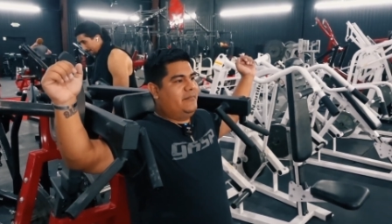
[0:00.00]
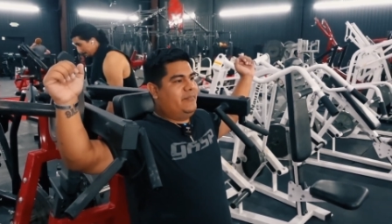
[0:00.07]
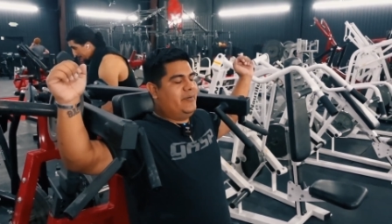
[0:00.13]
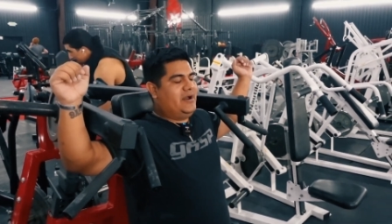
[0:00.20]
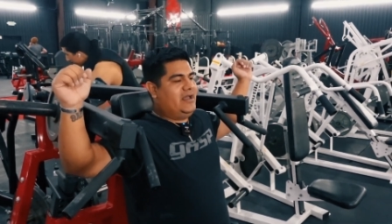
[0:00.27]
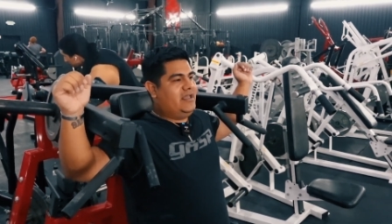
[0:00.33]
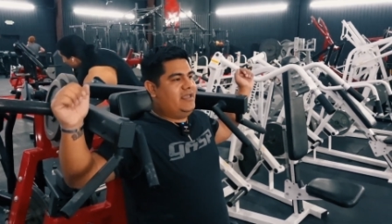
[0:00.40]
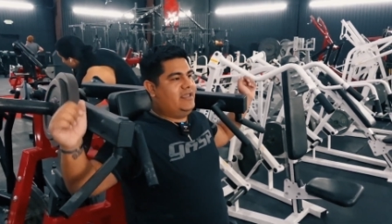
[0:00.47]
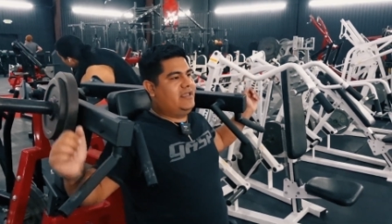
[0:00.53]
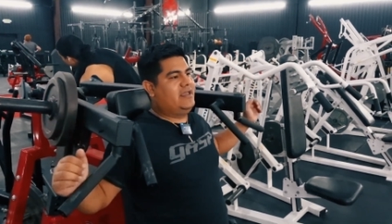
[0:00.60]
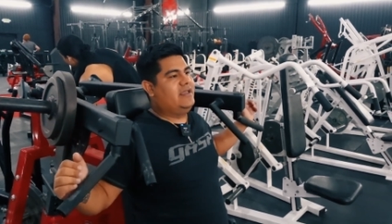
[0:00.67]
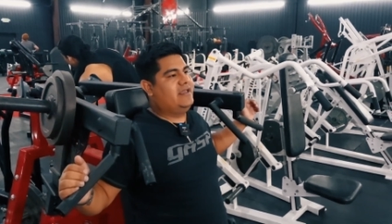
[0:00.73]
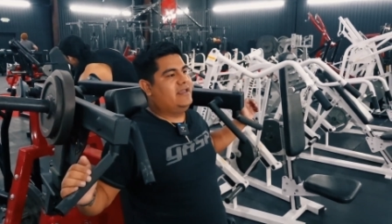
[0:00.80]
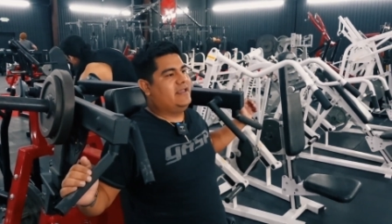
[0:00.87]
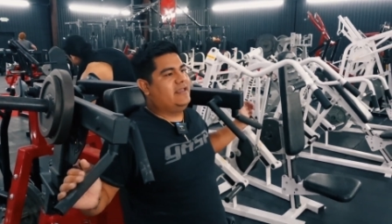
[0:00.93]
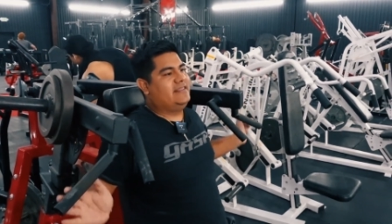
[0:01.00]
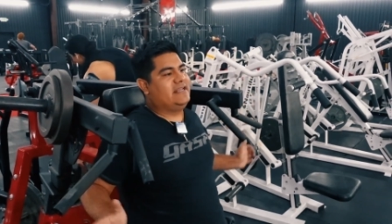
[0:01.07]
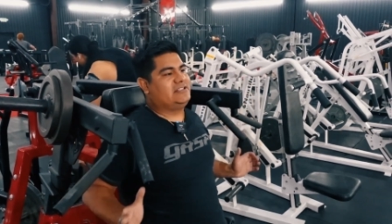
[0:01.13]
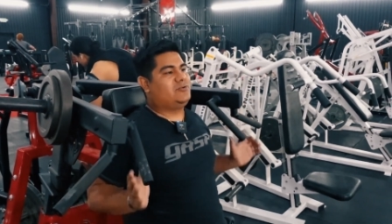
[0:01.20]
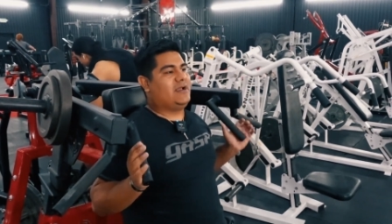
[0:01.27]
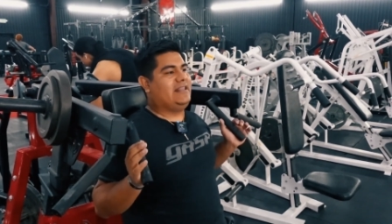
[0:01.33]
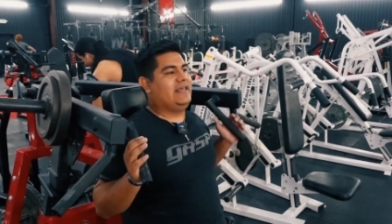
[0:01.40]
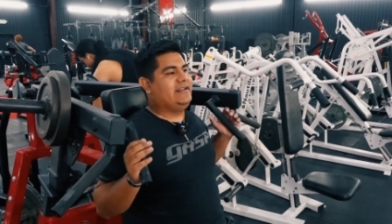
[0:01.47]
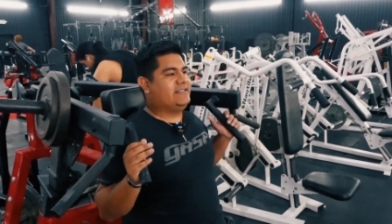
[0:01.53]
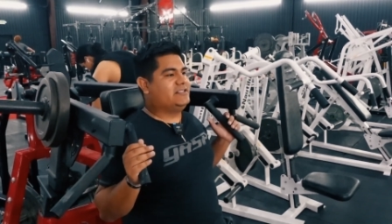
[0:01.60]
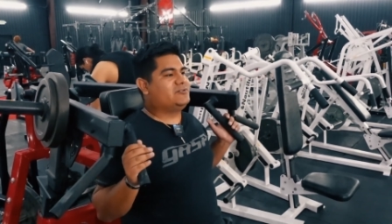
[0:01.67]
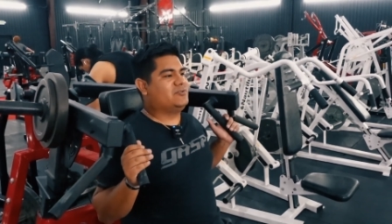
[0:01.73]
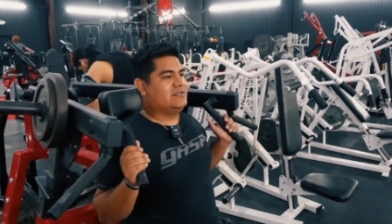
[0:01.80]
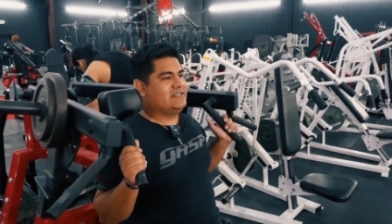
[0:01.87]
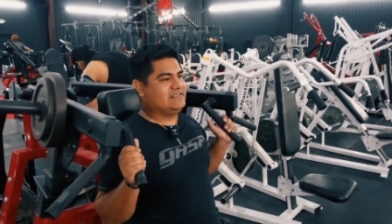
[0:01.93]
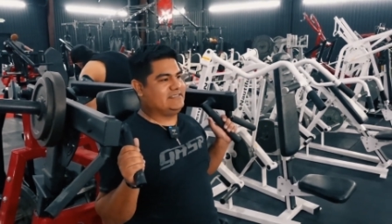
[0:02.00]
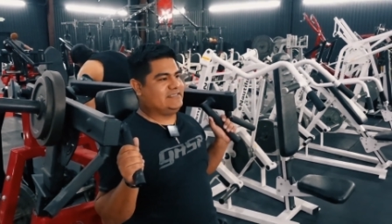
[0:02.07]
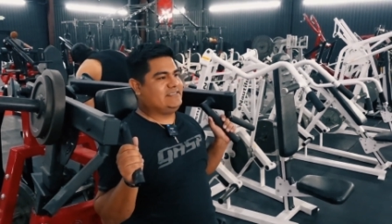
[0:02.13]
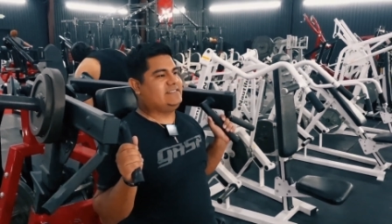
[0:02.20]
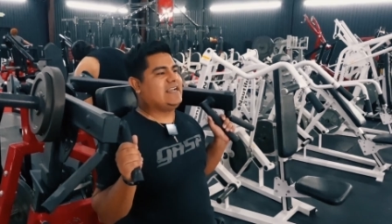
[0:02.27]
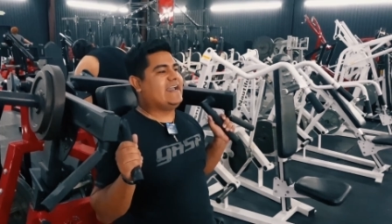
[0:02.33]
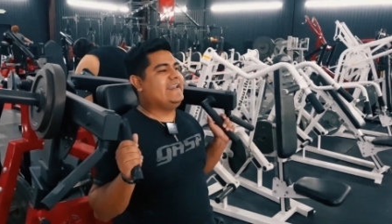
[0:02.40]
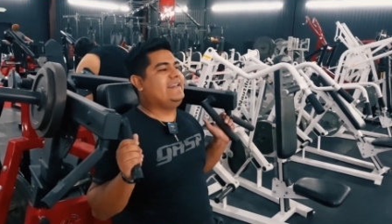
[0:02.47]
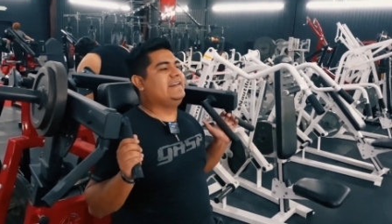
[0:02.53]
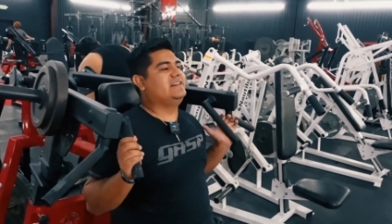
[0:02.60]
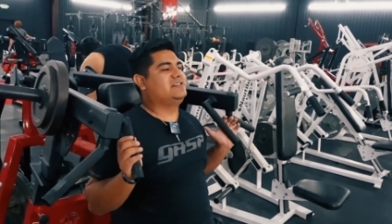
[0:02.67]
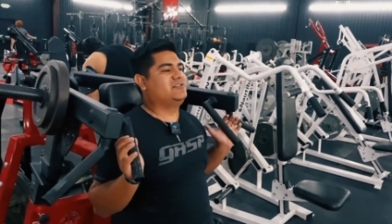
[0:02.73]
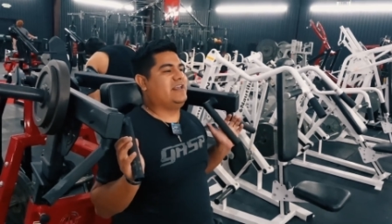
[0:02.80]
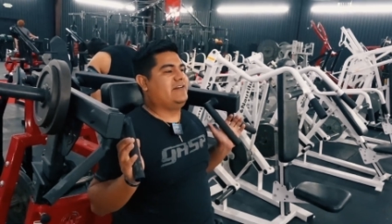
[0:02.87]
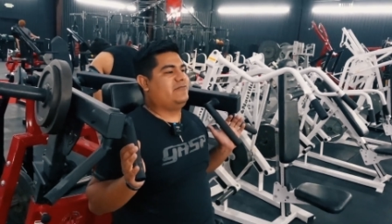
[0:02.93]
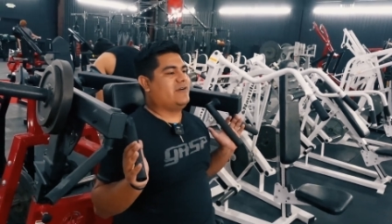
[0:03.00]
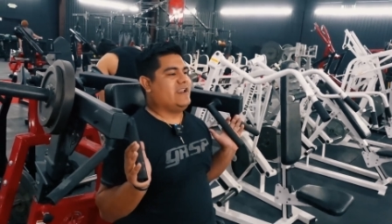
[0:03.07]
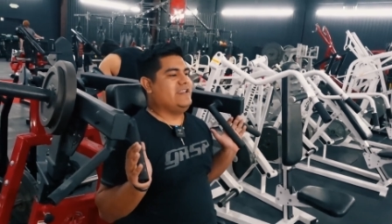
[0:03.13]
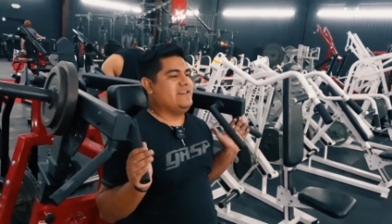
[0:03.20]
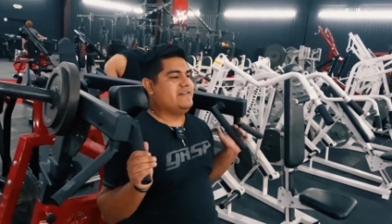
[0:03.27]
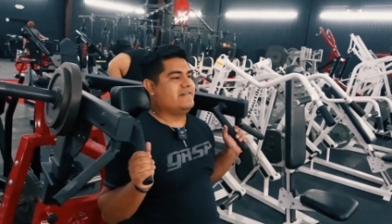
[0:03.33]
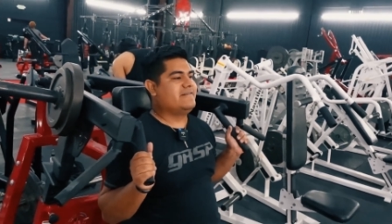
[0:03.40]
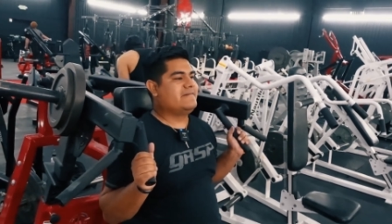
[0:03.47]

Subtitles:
But that's why I like this one, because it's tight. It's like right here.